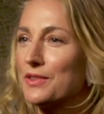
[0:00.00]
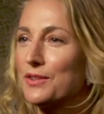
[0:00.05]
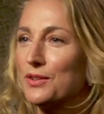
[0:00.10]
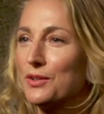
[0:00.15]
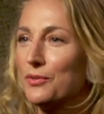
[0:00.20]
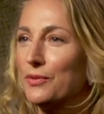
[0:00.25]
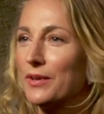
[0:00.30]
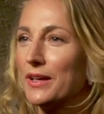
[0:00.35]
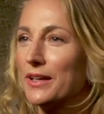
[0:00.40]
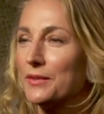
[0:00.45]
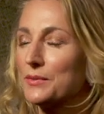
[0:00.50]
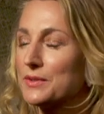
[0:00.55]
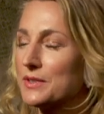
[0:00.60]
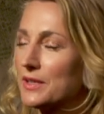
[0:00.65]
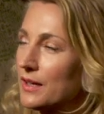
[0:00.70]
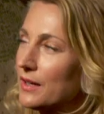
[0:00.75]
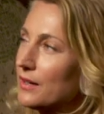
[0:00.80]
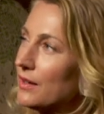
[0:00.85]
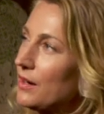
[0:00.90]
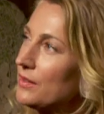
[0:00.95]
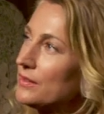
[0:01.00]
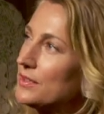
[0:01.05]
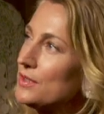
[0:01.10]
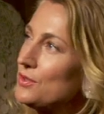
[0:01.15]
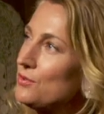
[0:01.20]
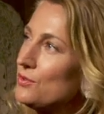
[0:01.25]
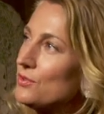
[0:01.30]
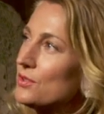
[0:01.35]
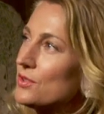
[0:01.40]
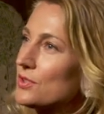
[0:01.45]
with you and i was like
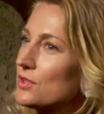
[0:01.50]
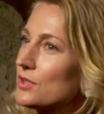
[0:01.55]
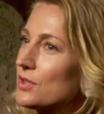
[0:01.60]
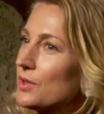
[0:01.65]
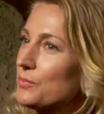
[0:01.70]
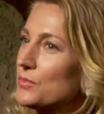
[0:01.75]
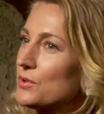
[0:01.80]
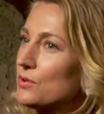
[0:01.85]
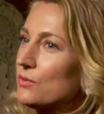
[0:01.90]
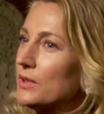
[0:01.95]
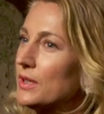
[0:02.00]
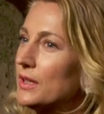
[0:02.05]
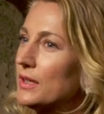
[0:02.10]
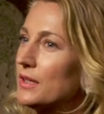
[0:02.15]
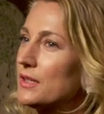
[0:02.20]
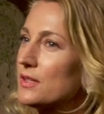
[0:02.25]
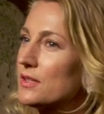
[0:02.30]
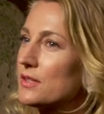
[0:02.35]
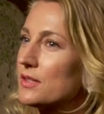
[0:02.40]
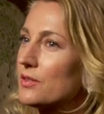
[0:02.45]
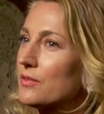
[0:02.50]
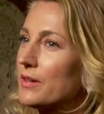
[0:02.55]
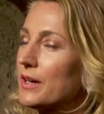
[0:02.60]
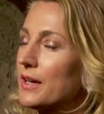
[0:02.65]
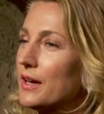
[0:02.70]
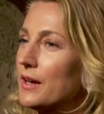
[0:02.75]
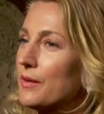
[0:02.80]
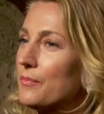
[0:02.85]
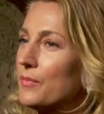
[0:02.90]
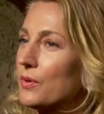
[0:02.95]
did you just stop doing
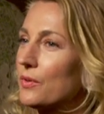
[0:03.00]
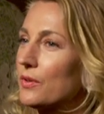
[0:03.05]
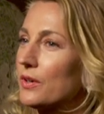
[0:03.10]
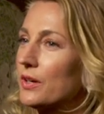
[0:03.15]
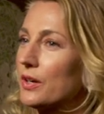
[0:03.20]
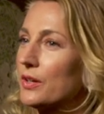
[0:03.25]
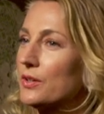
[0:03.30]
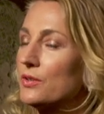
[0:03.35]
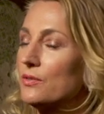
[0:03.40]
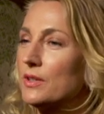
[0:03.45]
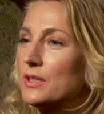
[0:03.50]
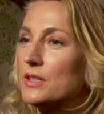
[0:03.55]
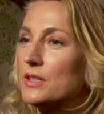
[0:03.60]
instagram or i